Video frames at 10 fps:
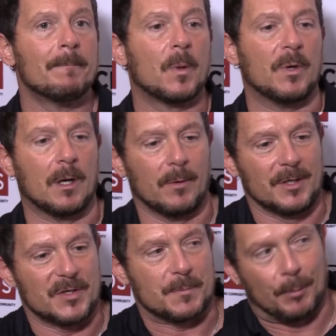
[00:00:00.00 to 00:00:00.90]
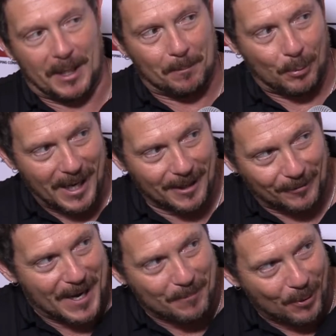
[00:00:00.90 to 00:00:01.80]
we don't want to just bring
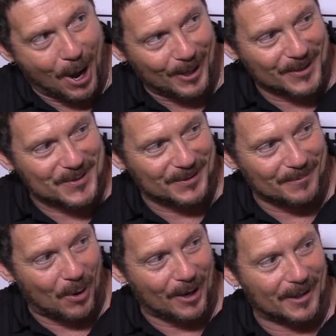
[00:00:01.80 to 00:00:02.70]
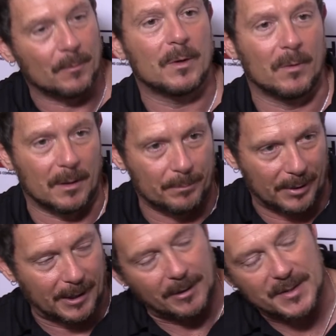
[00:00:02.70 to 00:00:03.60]
great products to the market. We want to bring
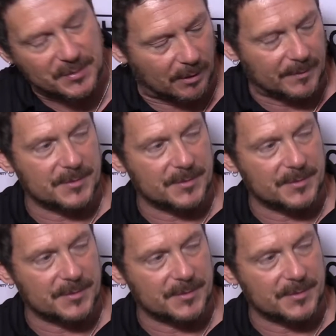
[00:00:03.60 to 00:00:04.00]
great service.